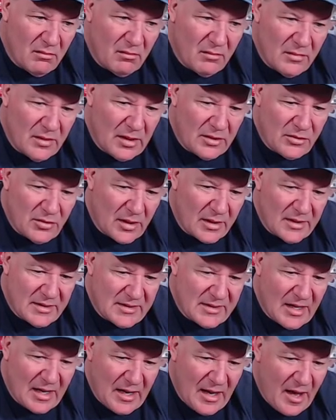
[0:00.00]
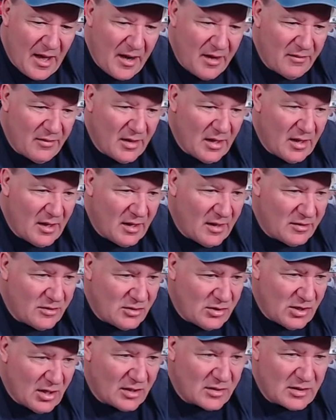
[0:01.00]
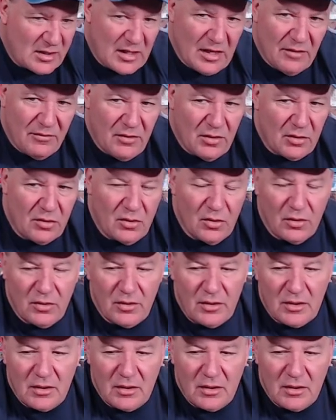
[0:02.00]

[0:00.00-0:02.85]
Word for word: they try to stay out of it and just give you good,